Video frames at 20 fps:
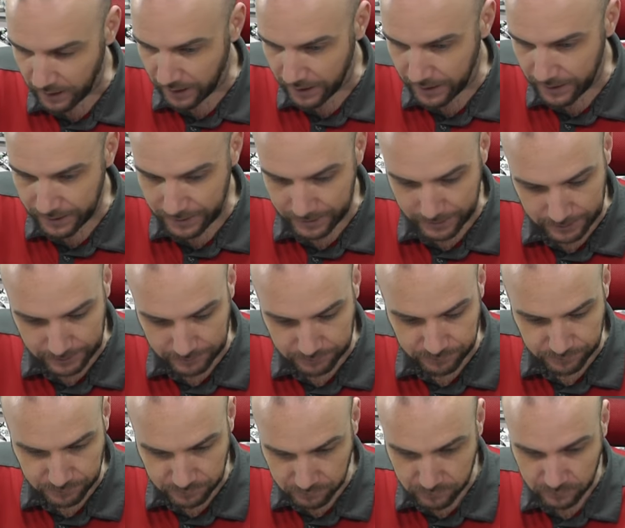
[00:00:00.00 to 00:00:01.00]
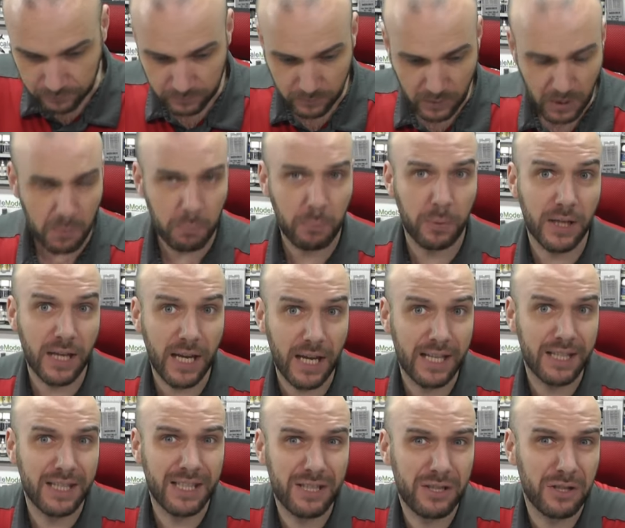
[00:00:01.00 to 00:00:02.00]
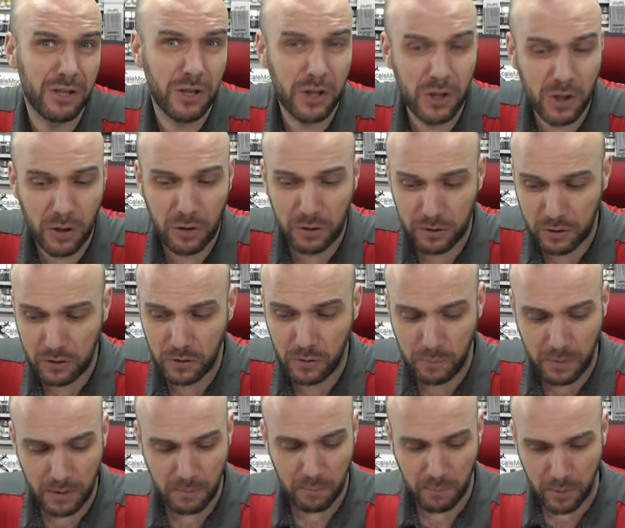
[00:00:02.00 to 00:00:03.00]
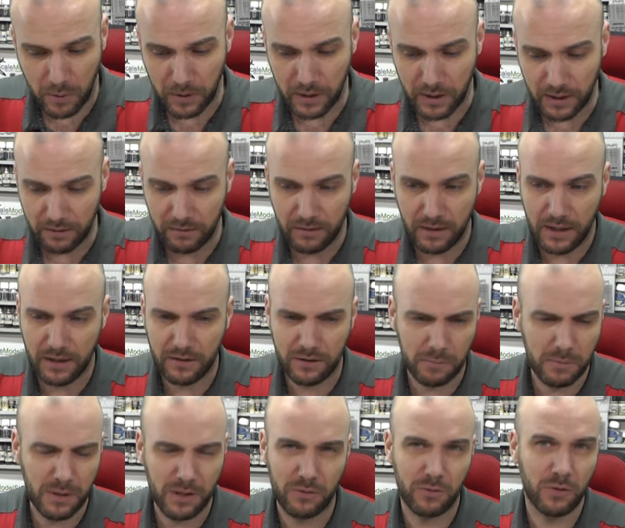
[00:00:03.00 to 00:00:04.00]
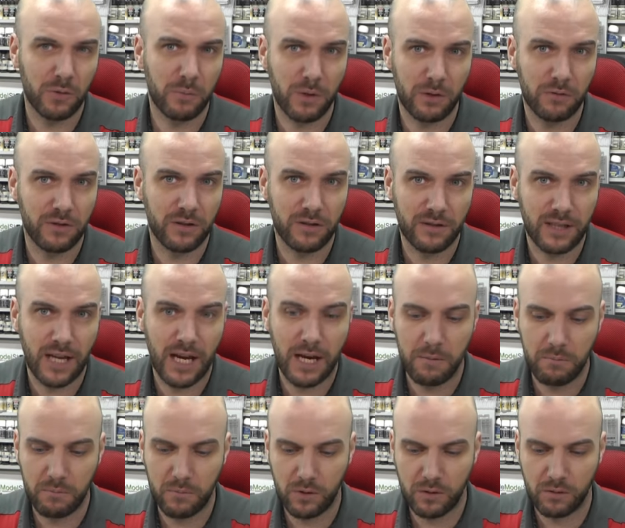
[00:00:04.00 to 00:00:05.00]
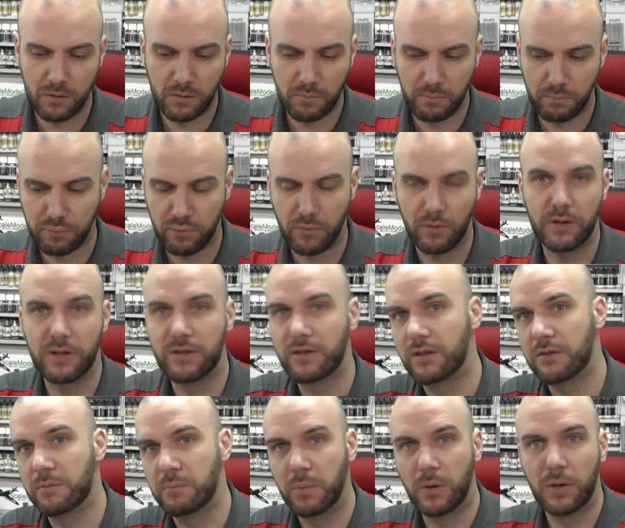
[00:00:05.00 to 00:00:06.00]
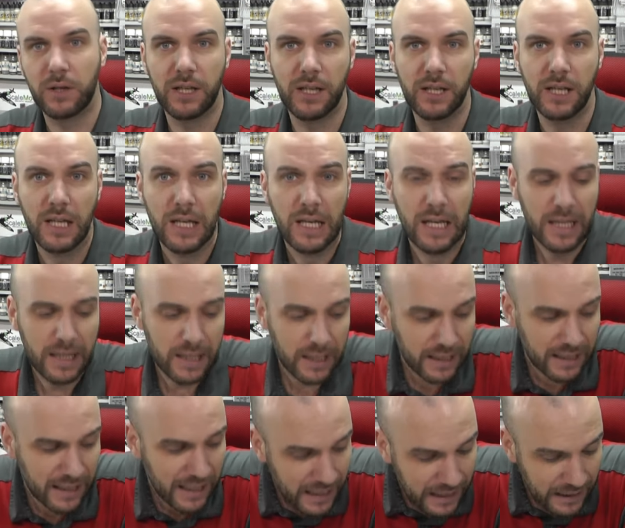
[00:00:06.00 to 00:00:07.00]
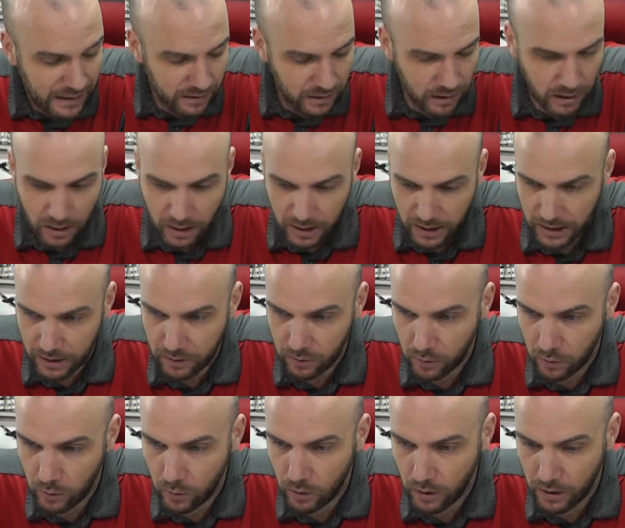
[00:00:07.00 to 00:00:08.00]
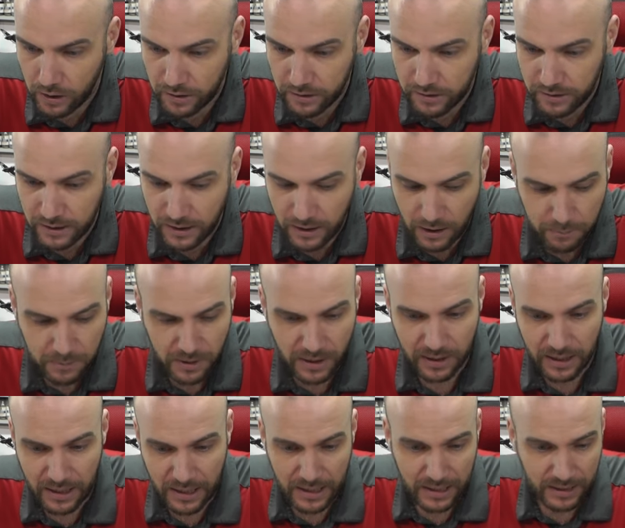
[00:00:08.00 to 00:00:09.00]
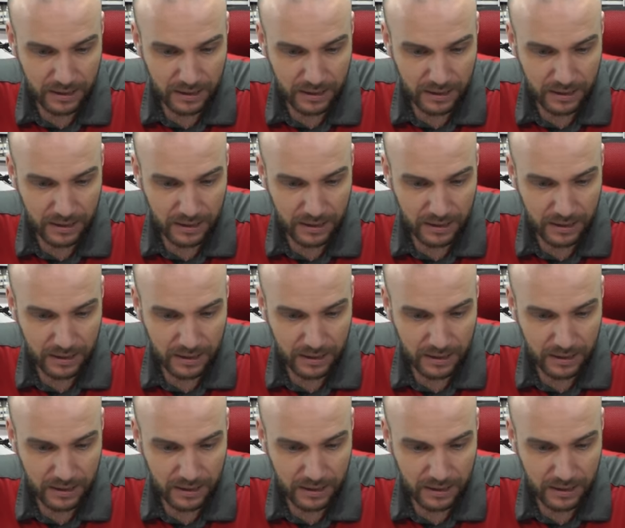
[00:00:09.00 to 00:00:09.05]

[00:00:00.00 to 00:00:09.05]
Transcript: Um, but yeah, it is going to cost you a bit buying this. I mean, it's almost the same price as buying the kit, in all honesty. I mean,